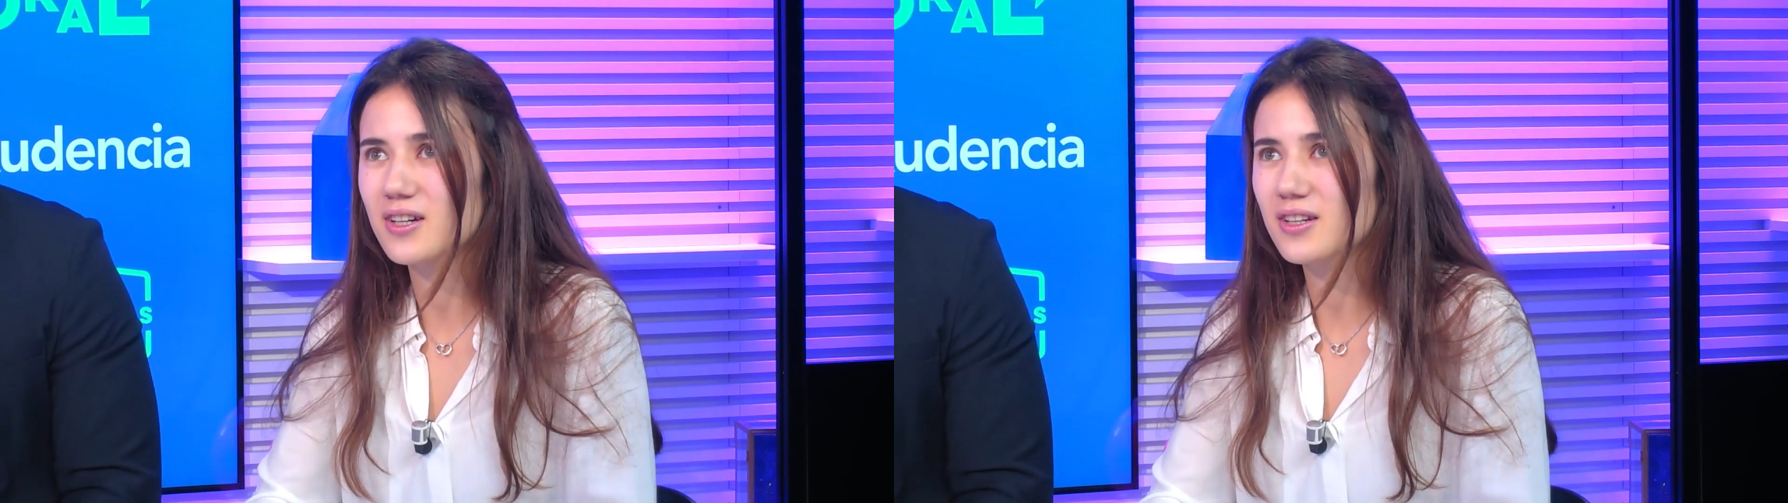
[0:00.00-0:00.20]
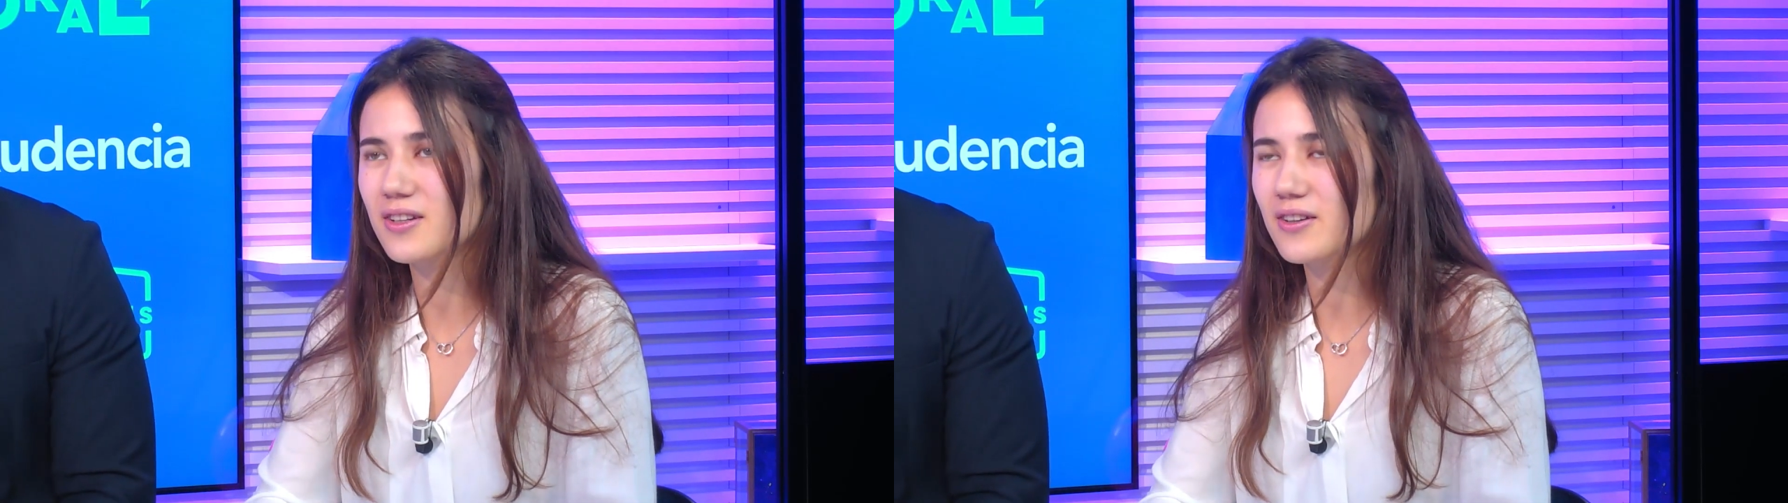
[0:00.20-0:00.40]

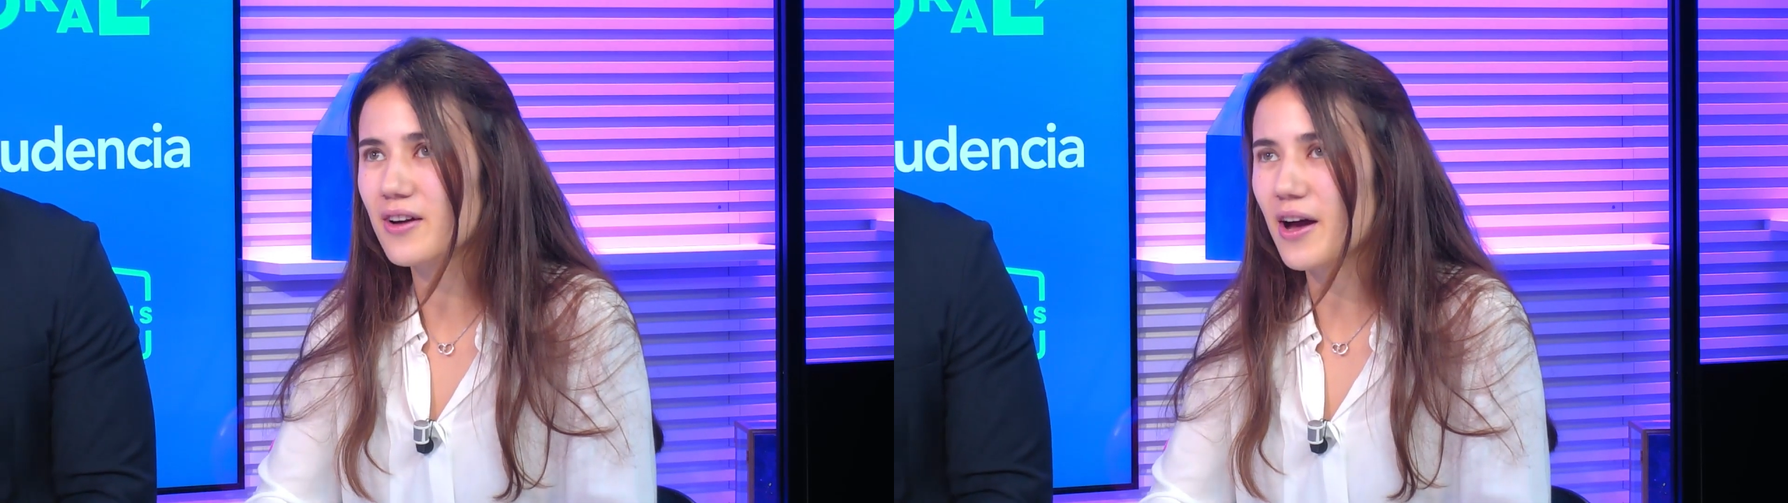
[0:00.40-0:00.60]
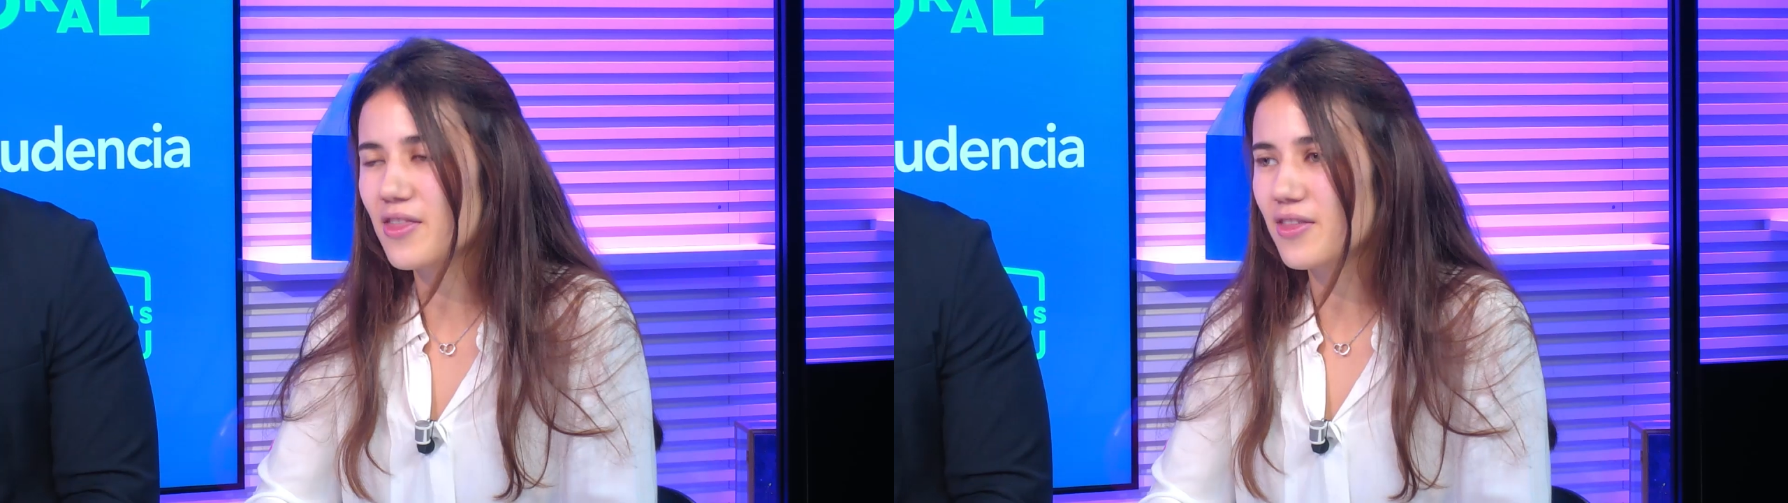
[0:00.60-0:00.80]
And
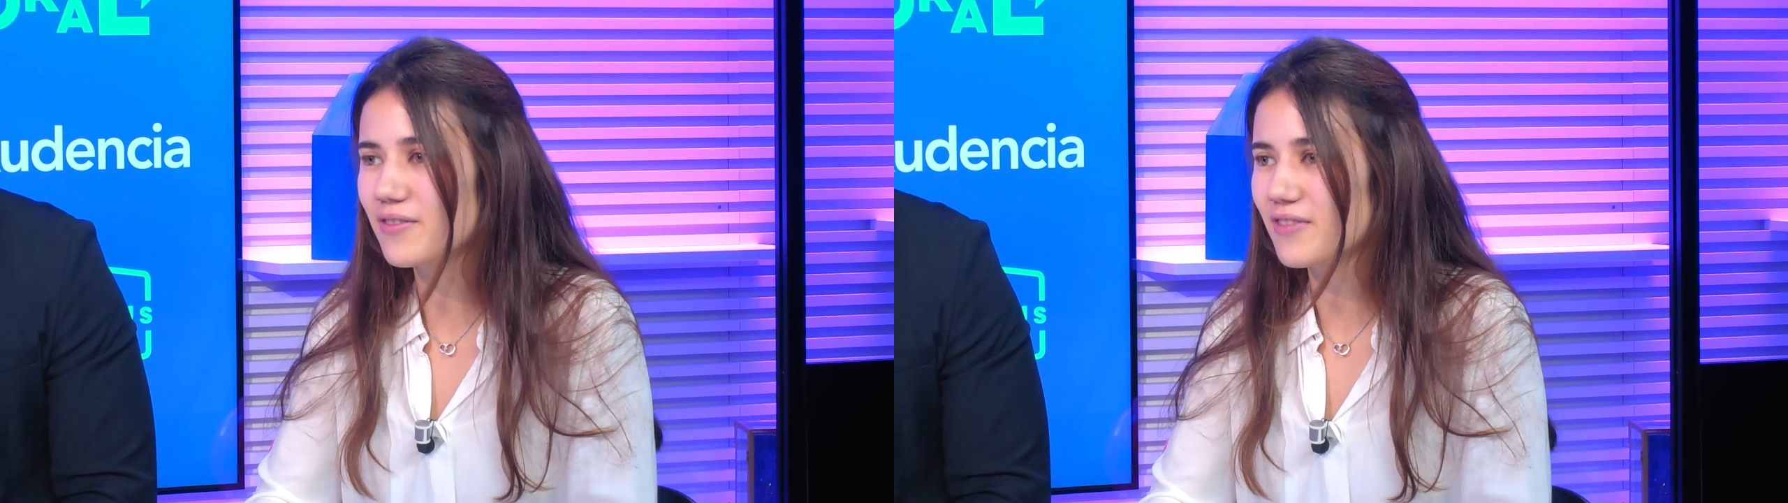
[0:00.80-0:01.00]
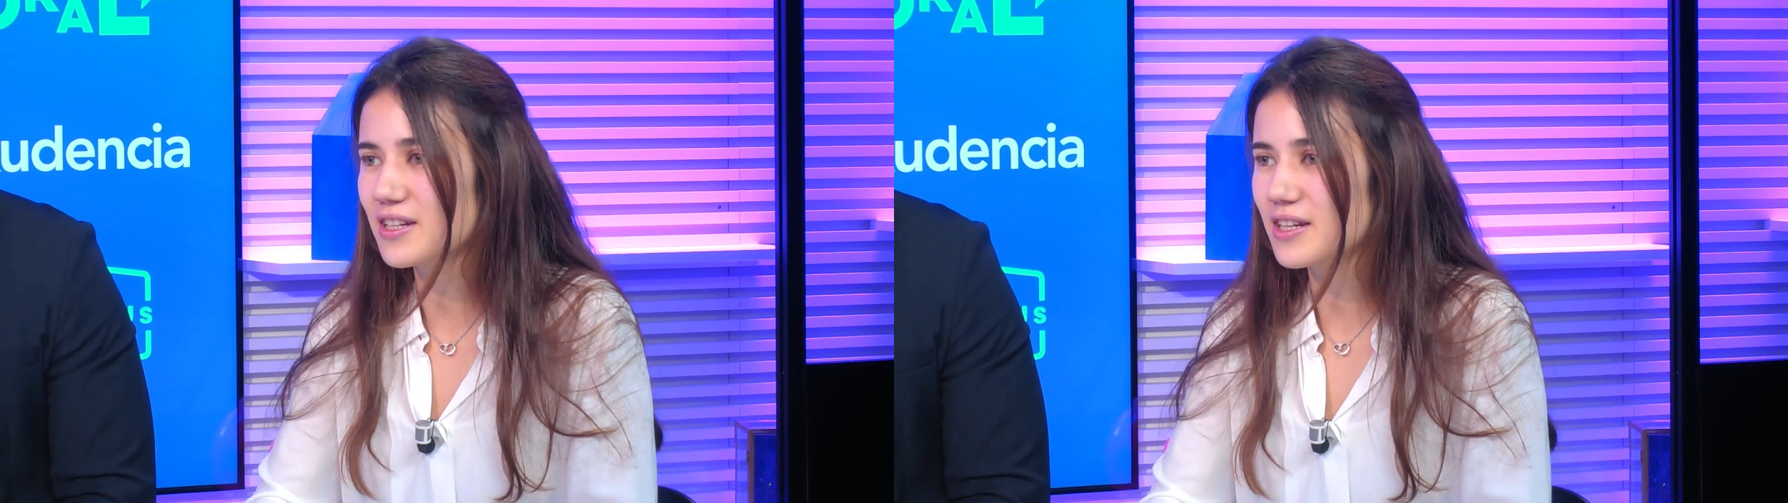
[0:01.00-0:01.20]
I think that